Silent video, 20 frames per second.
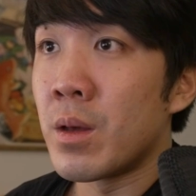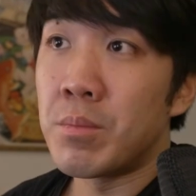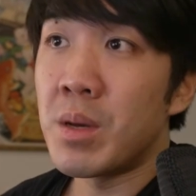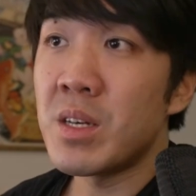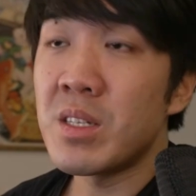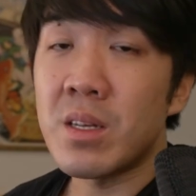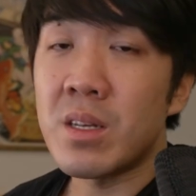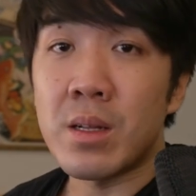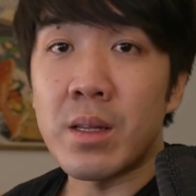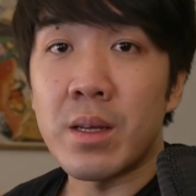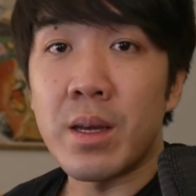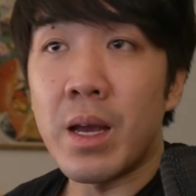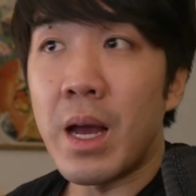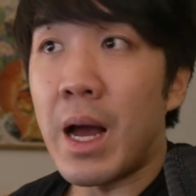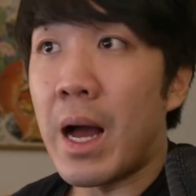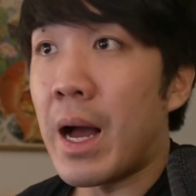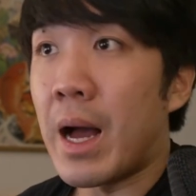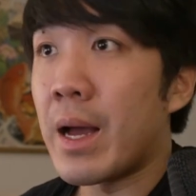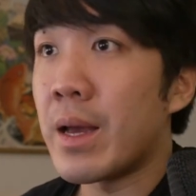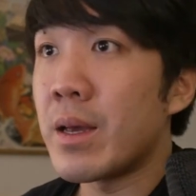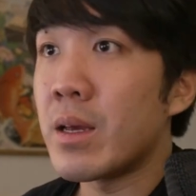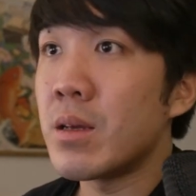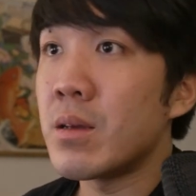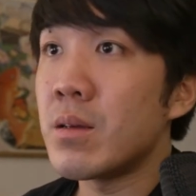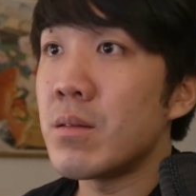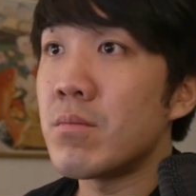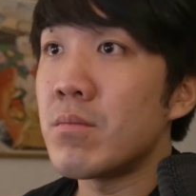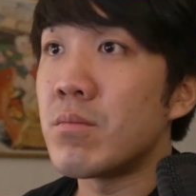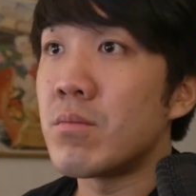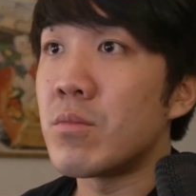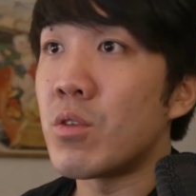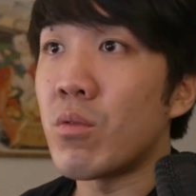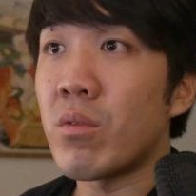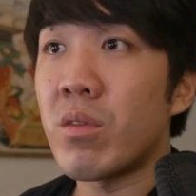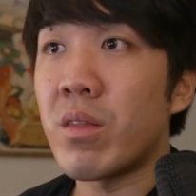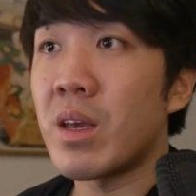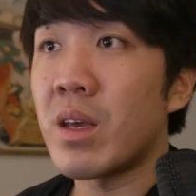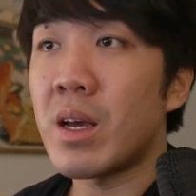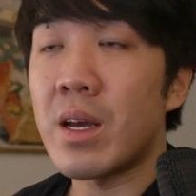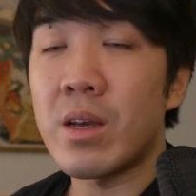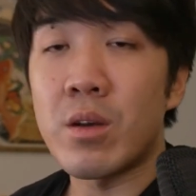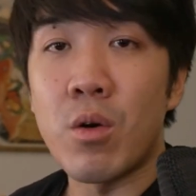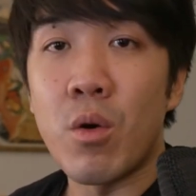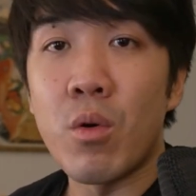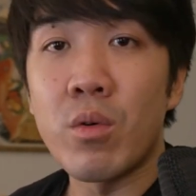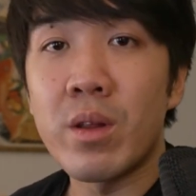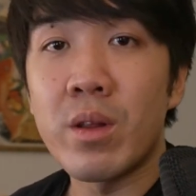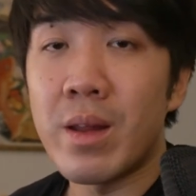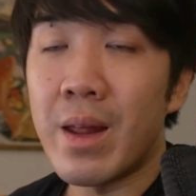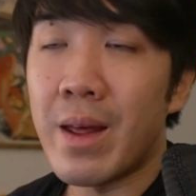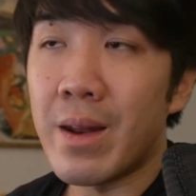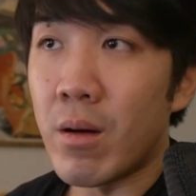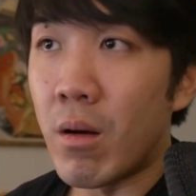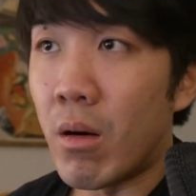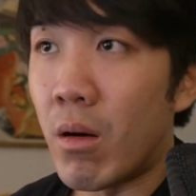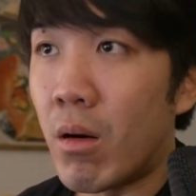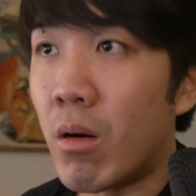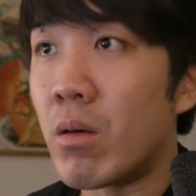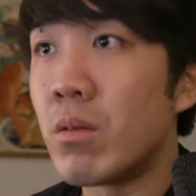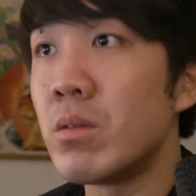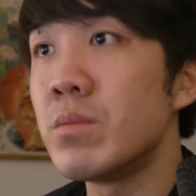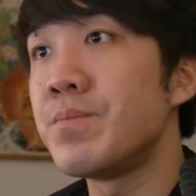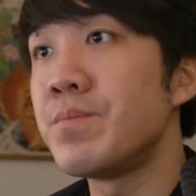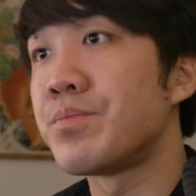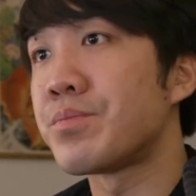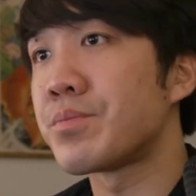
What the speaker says: Basically, I don't think I coded at all.